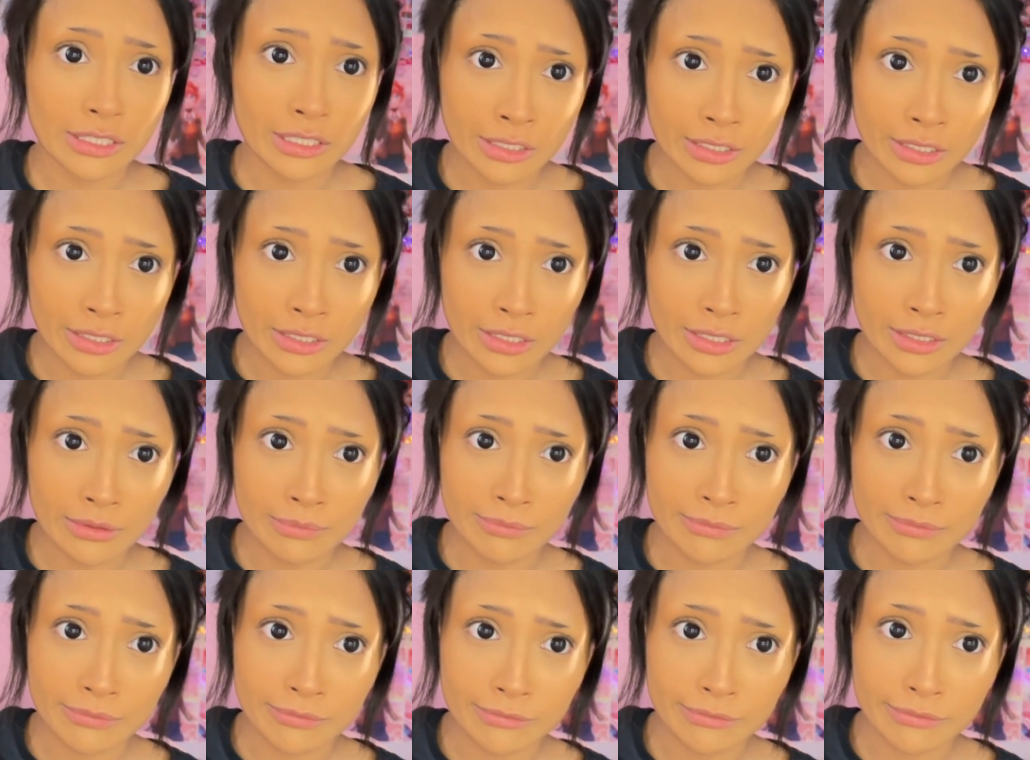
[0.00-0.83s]

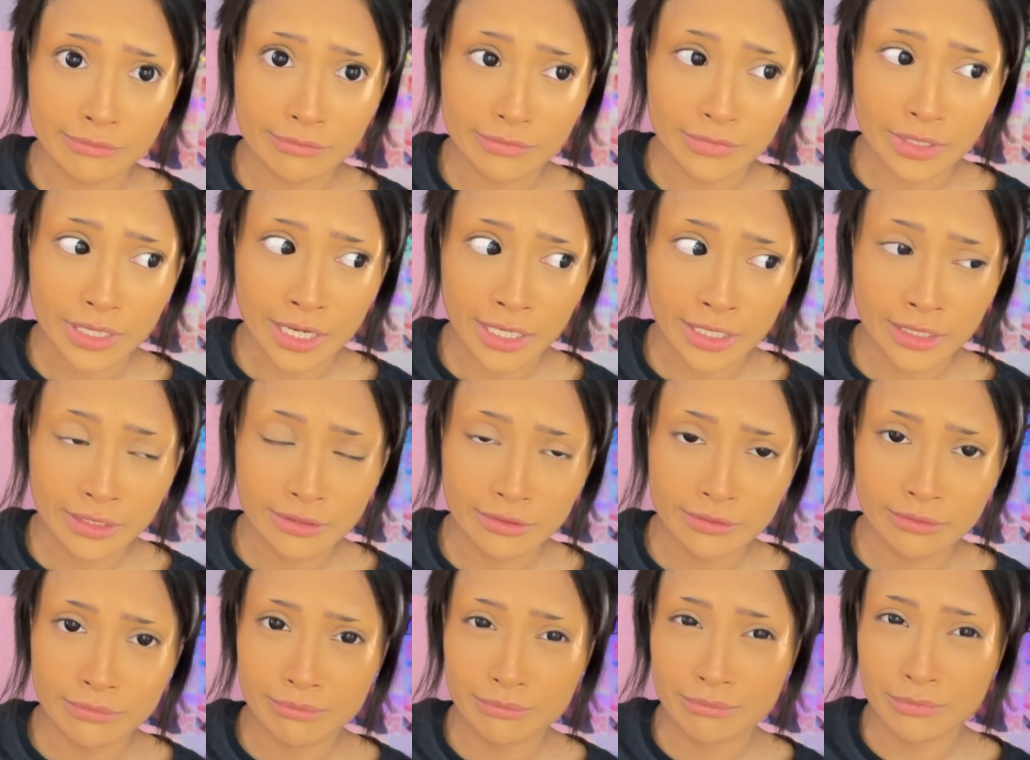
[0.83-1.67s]
I
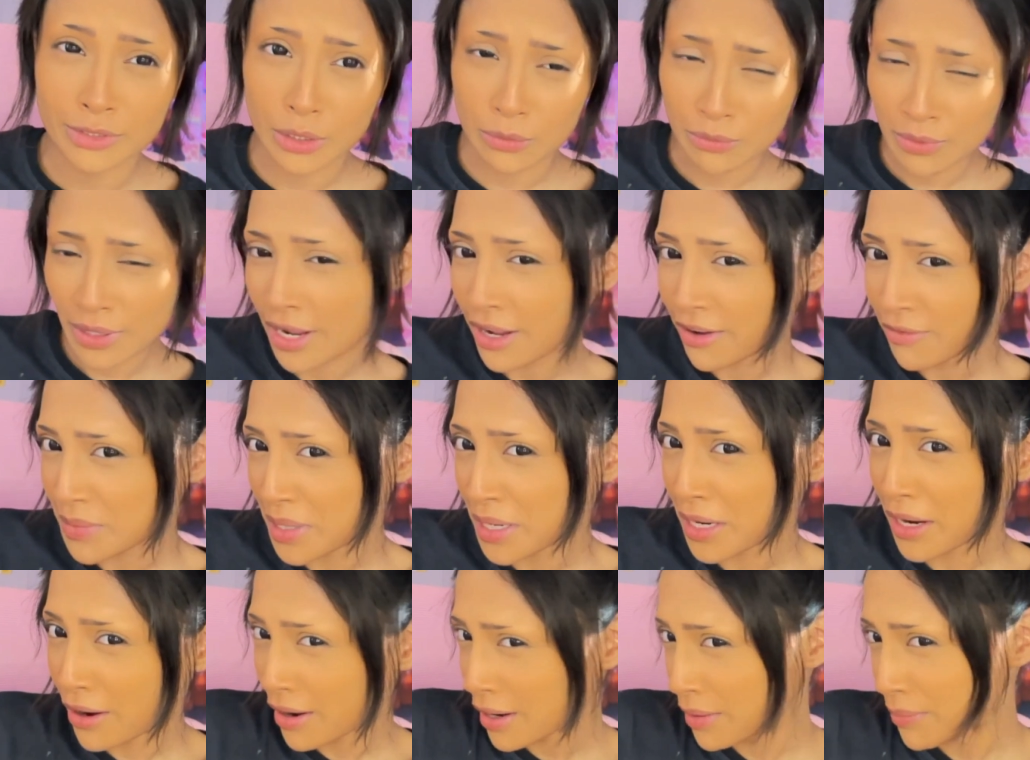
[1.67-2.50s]
don't have
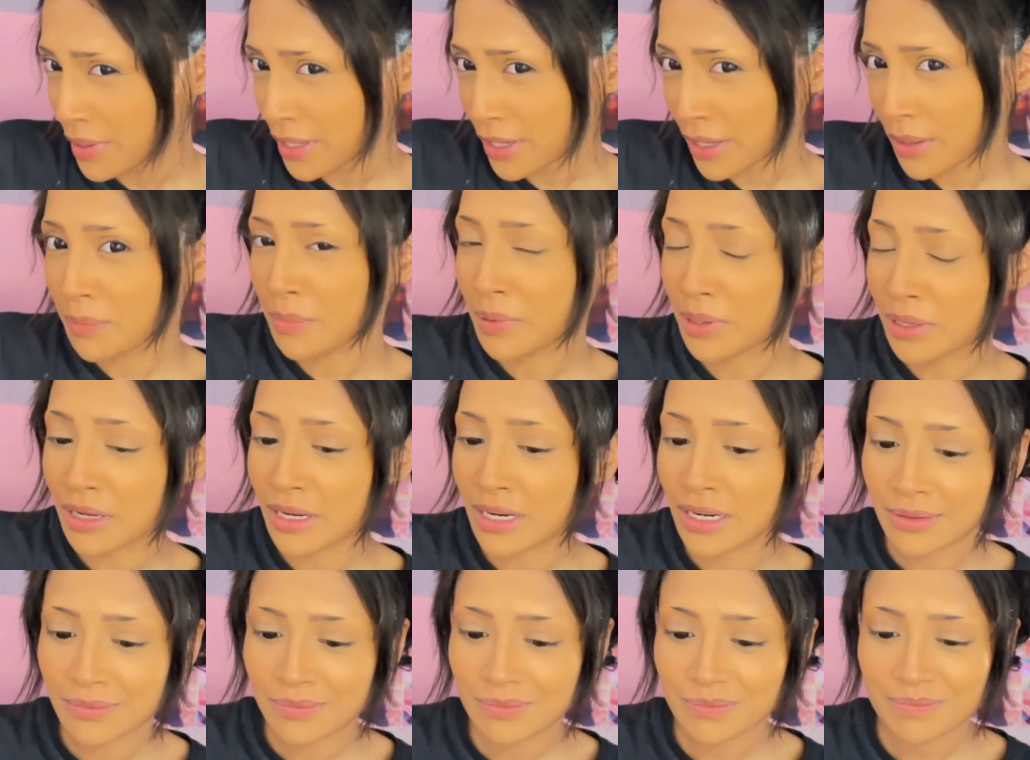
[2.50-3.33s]
my eye makeup on.